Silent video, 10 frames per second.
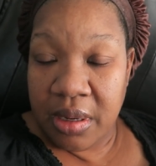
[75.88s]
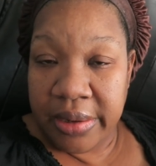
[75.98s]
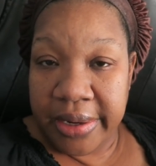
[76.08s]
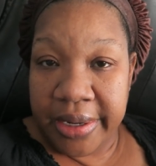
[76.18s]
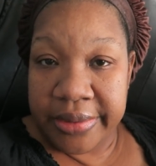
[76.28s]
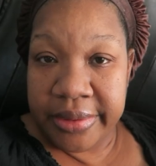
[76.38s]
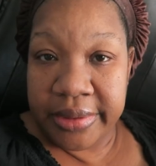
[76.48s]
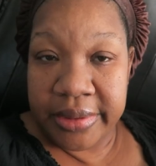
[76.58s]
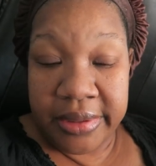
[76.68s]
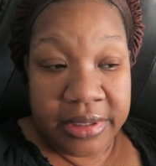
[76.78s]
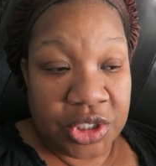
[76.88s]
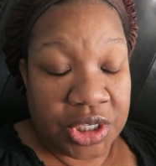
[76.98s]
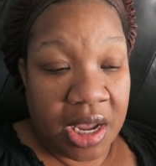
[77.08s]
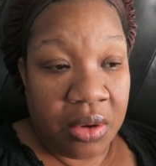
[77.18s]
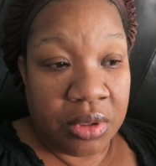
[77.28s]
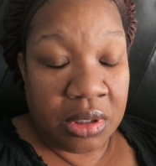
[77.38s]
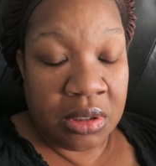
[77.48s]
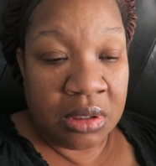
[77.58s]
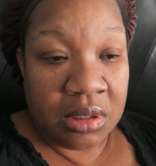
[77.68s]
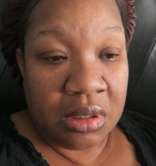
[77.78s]
Alright,
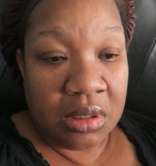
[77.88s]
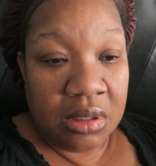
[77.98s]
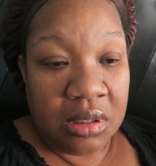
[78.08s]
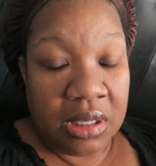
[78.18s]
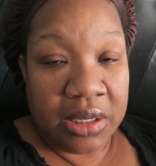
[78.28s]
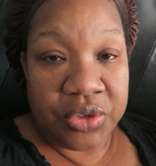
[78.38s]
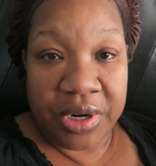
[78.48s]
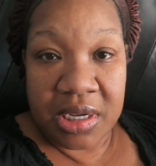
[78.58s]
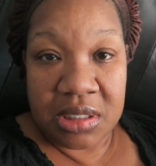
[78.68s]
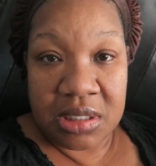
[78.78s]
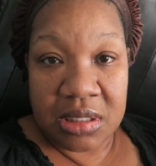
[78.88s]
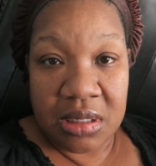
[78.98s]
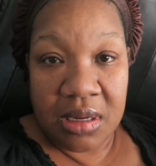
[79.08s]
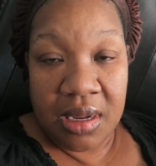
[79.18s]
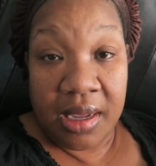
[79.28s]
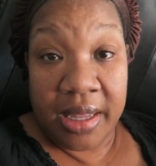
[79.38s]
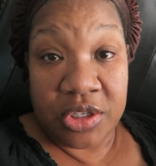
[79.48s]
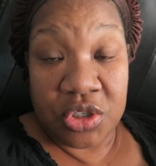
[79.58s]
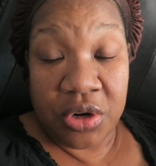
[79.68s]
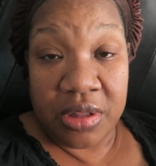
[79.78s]
shower, get dressed,
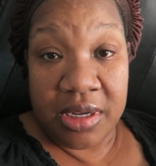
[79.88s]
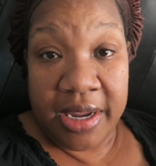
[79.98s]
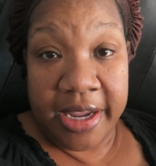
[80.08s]
and start the